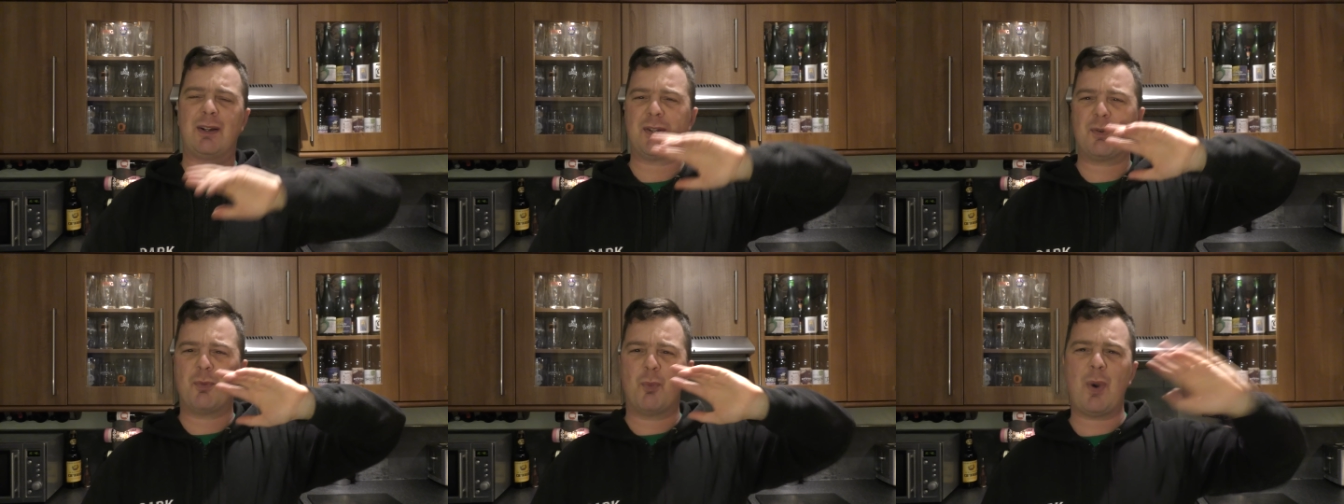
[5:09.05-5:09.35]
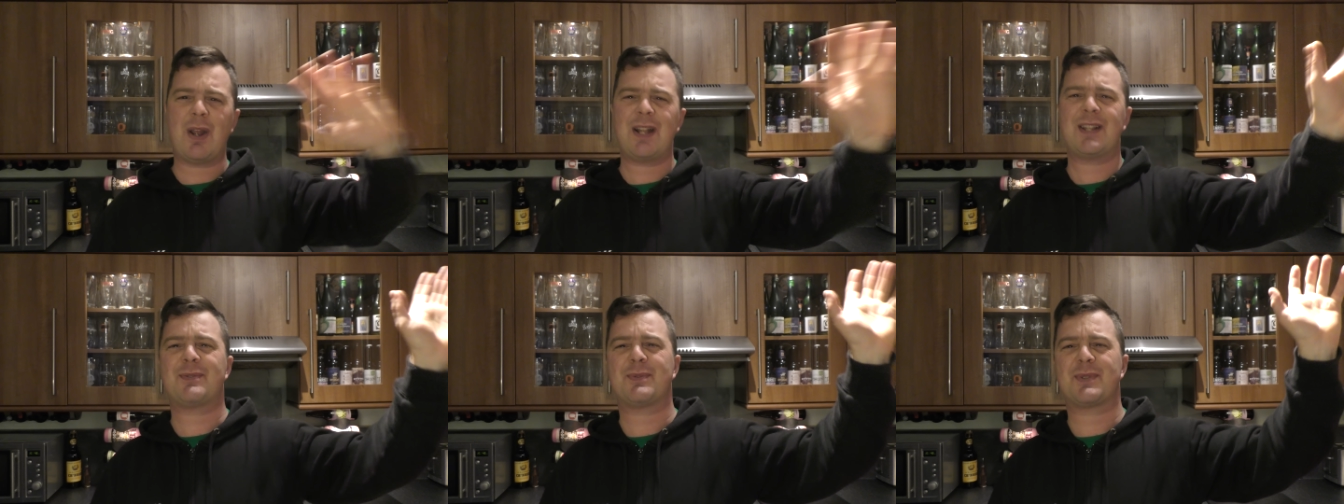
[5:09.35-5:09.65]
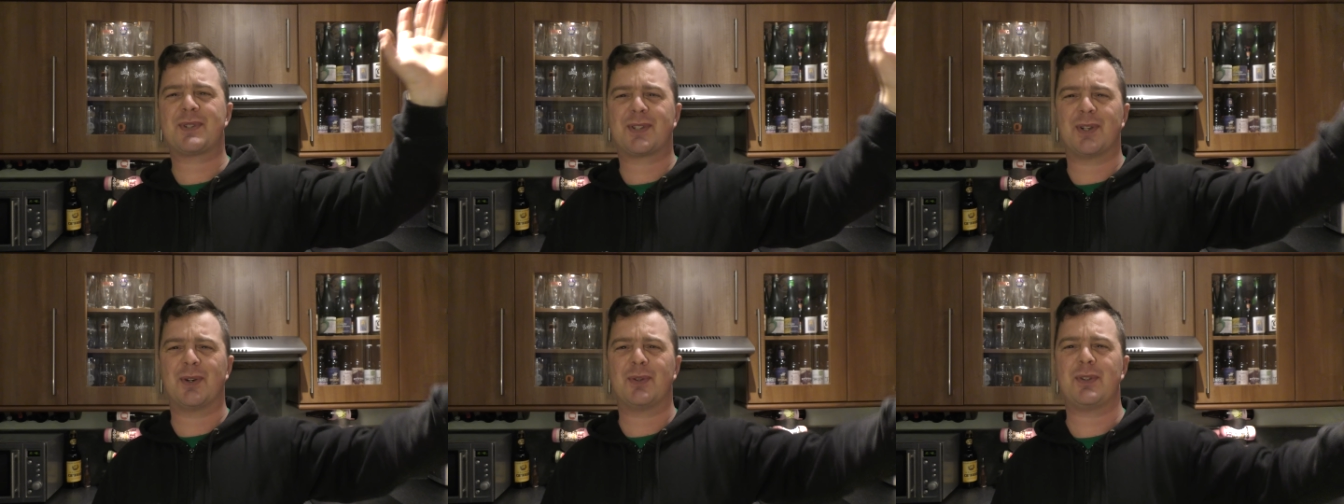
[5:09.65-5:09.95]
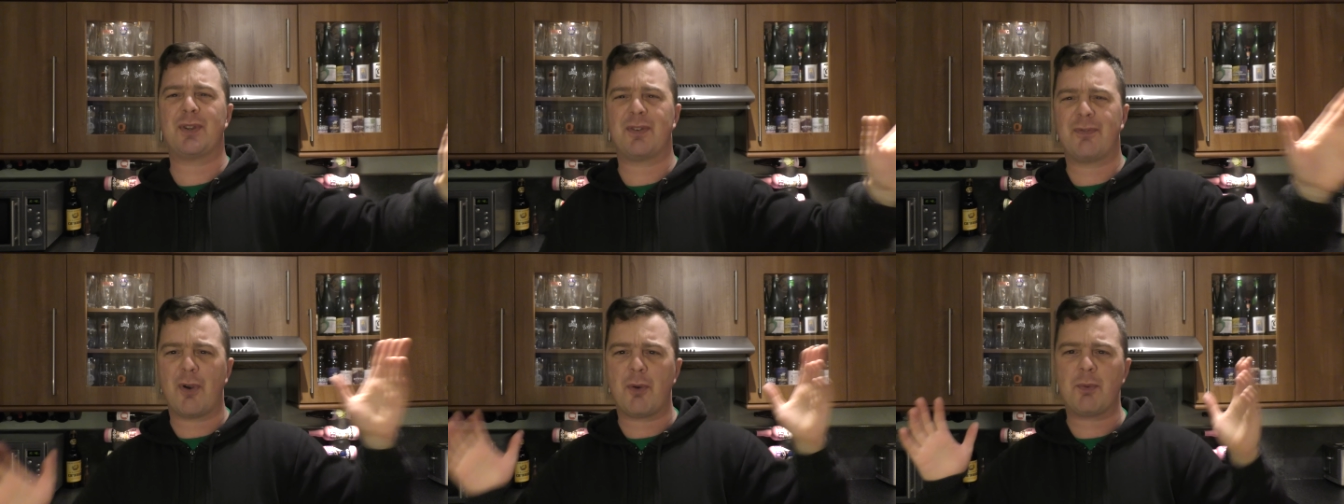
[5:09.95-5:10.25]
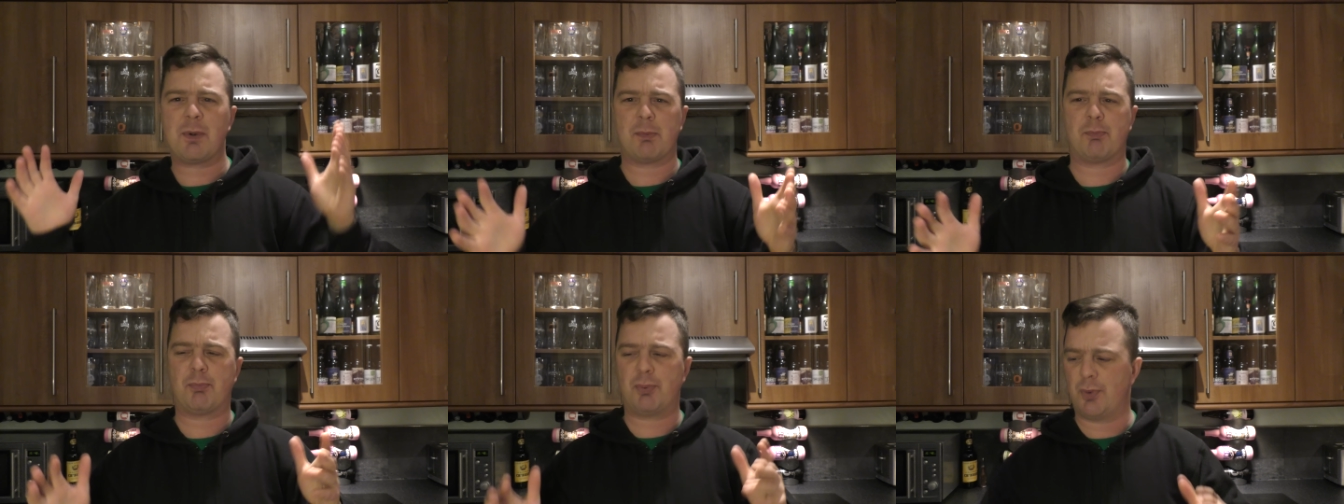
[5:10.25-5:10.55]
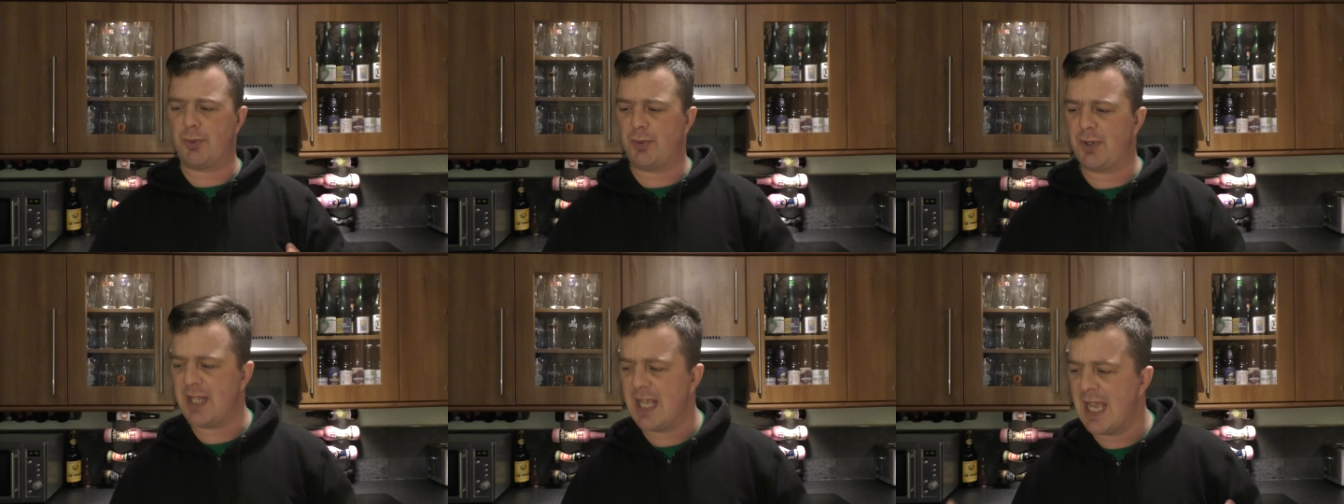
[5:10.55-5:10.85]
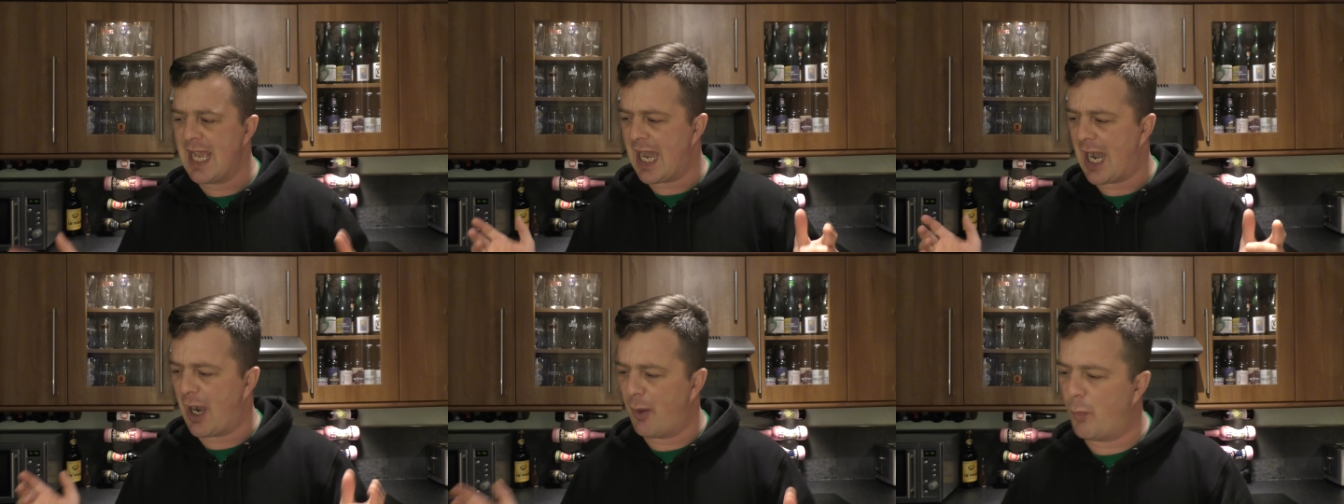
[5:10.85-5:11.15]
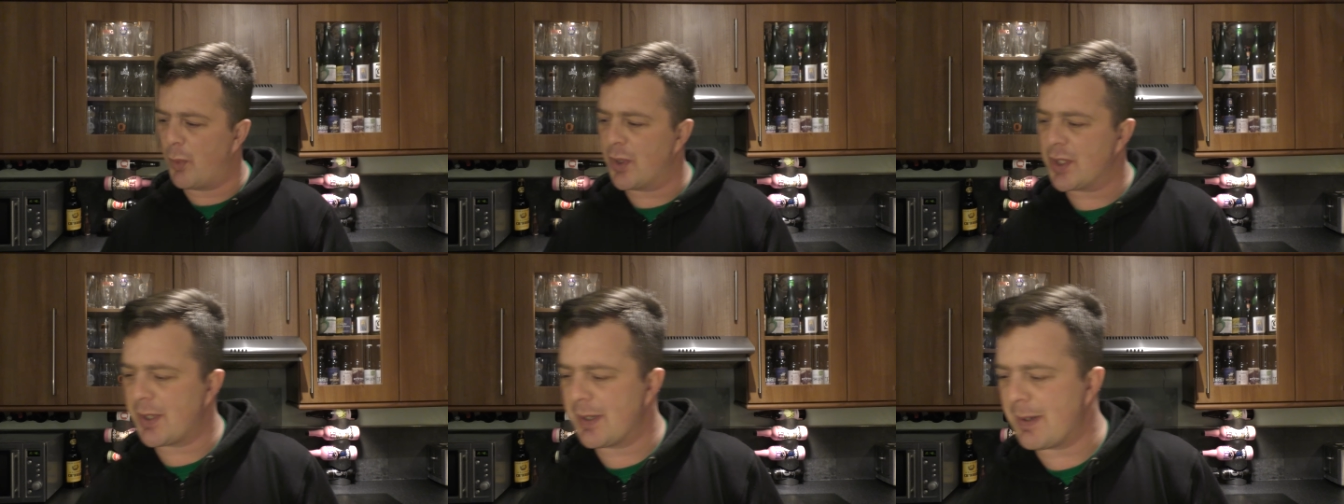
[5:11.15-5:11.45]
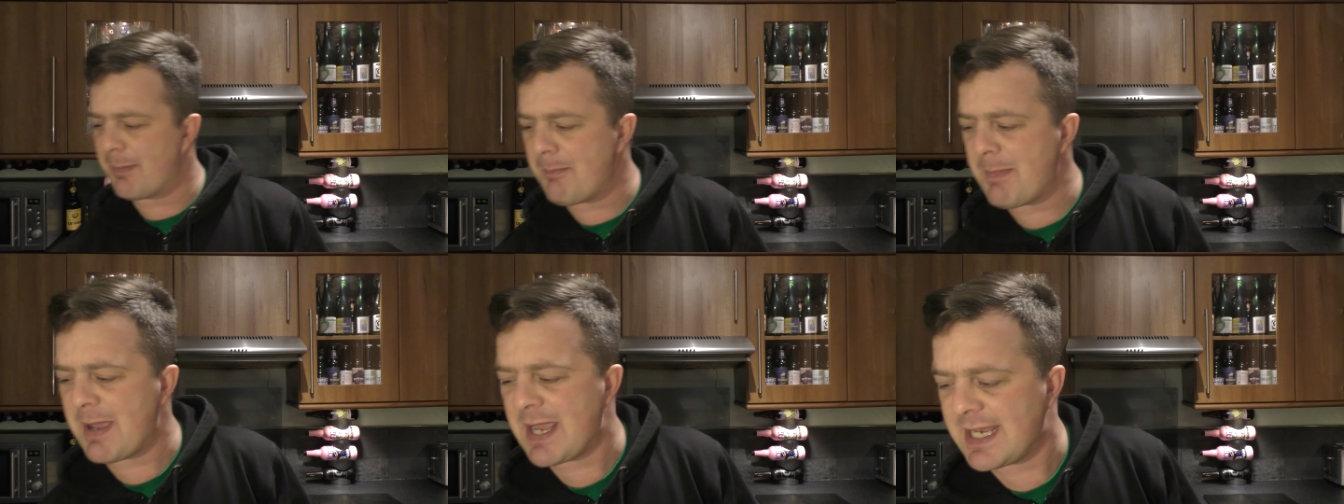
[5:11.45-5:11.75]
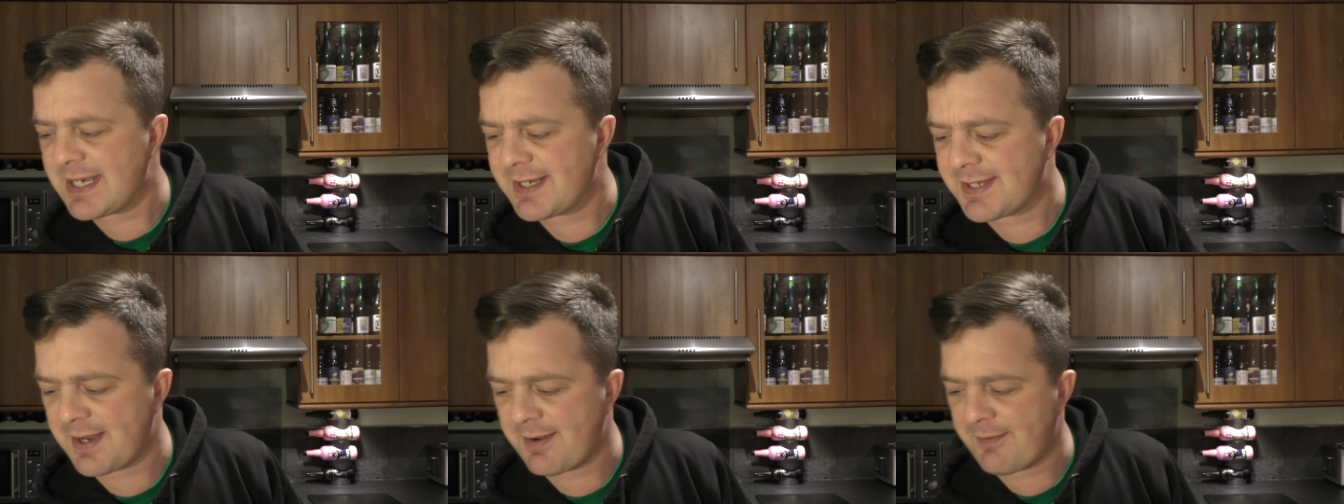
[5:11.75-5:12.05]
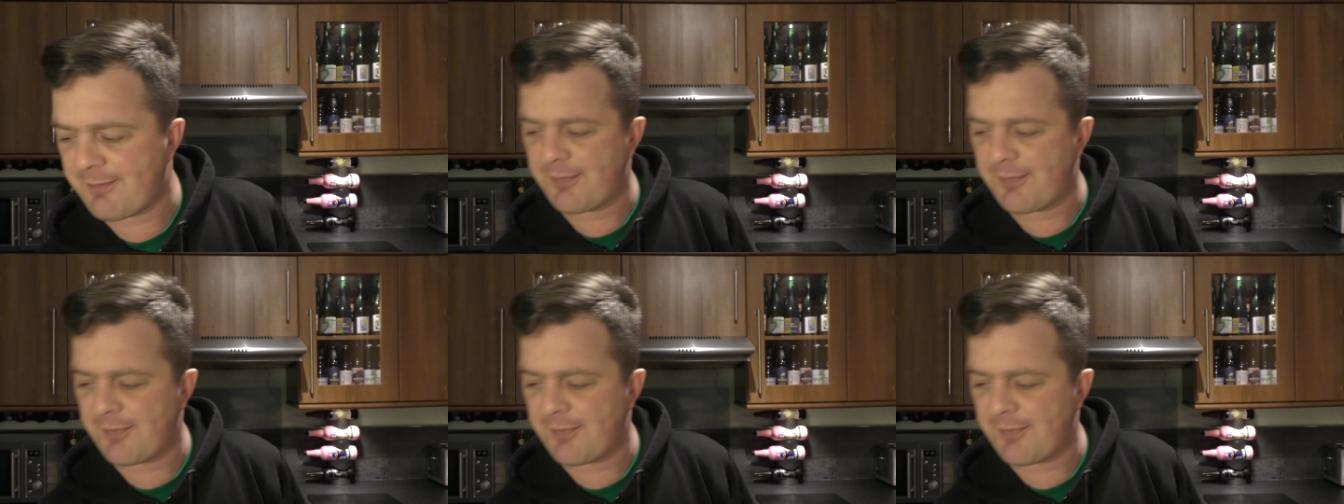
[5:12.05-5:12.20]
You went to Estonia, you've opened a brewery, and what an amazing